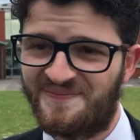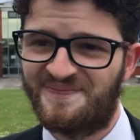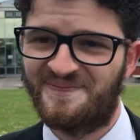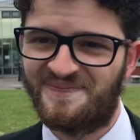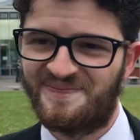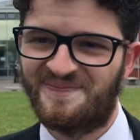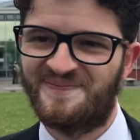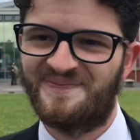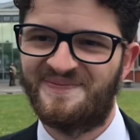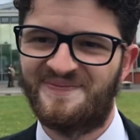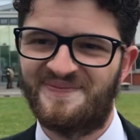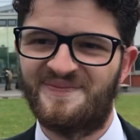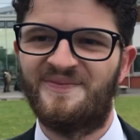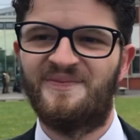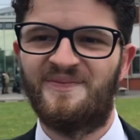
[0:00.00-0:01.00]
Thanks, Alex.
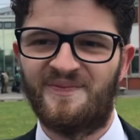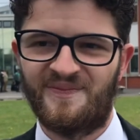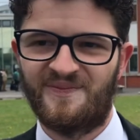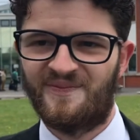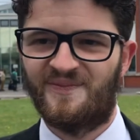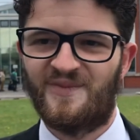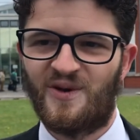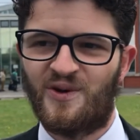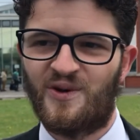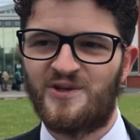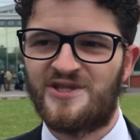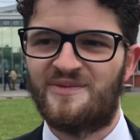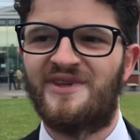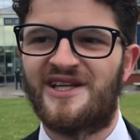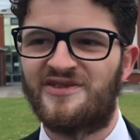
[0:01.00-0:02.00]
Congratulations.
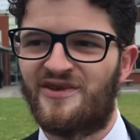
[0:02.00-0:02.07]
Awesome. Thanks